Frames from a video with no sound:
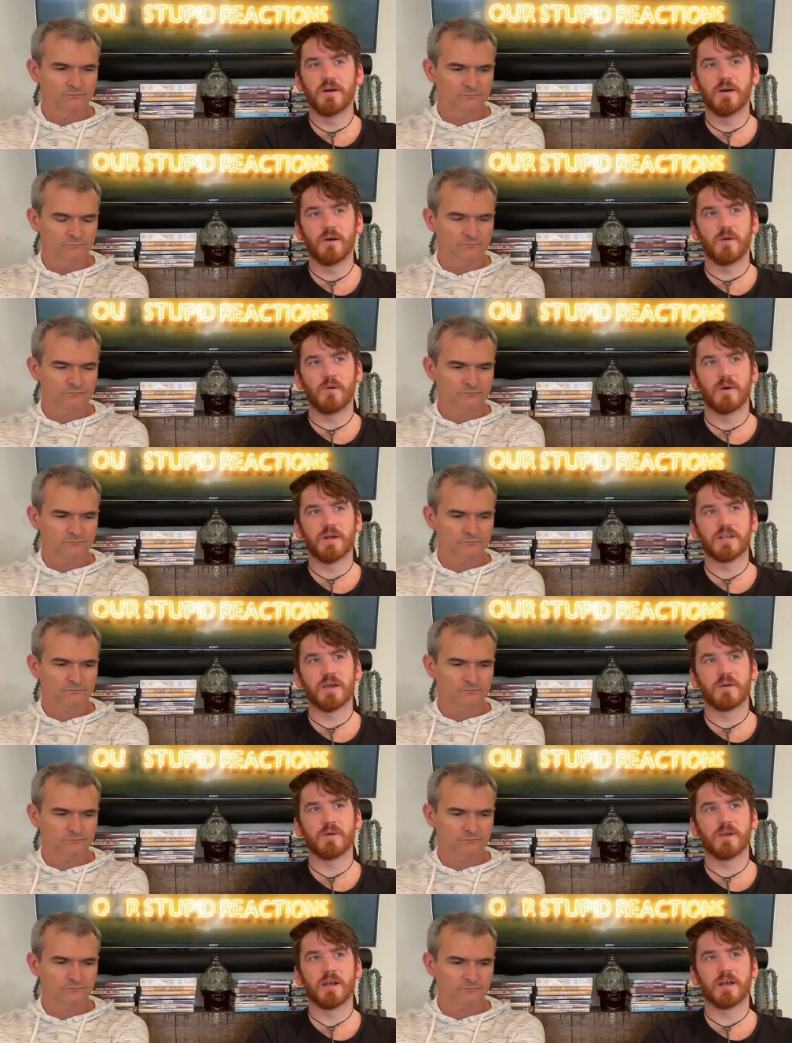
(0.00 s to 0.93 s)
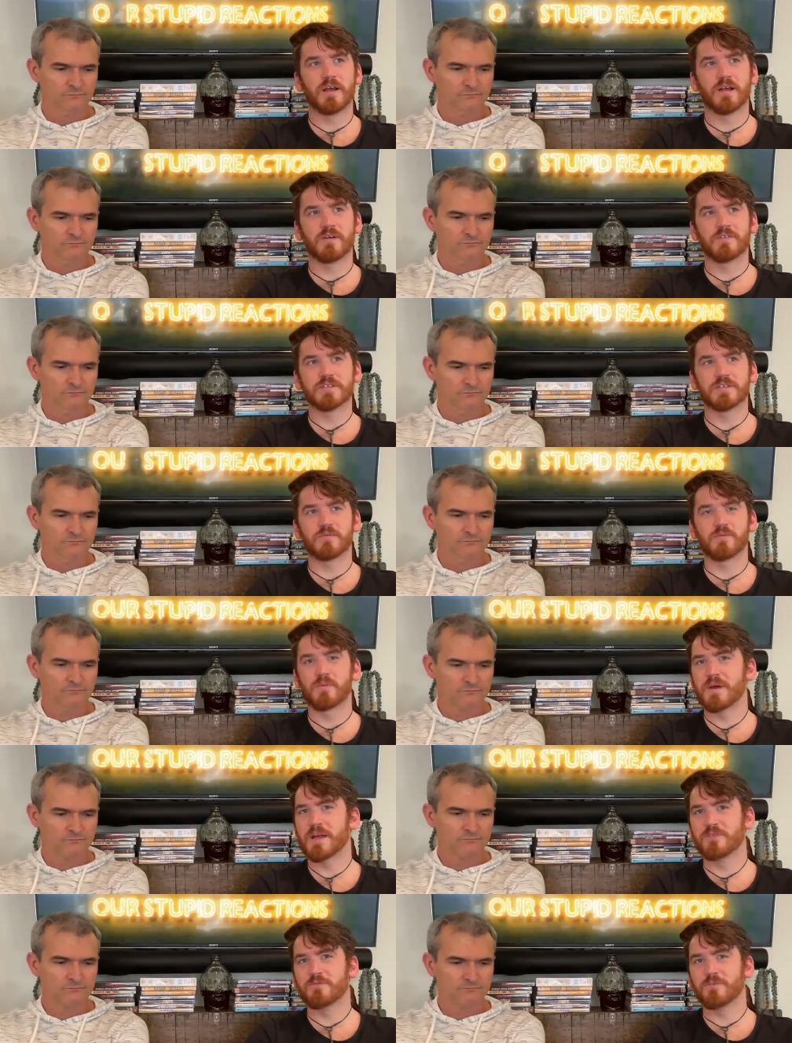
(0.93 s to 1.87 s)
Speaker 1: Uh, one day we can obviously
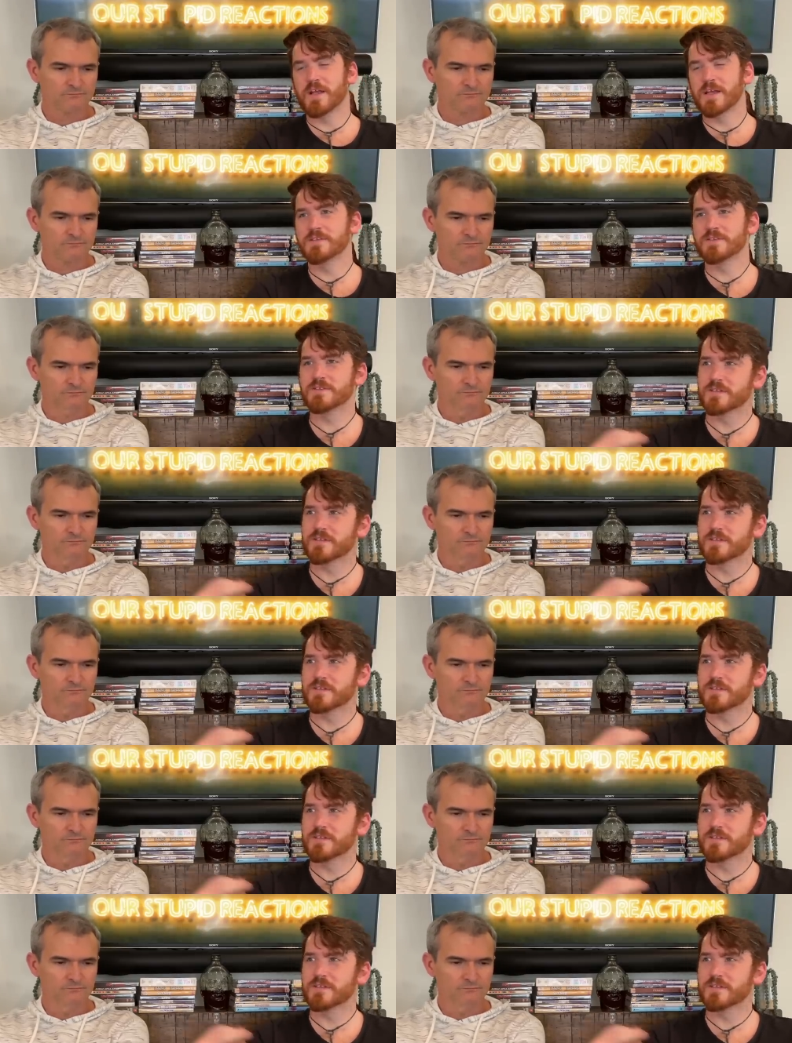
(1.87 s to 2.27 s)
remain friends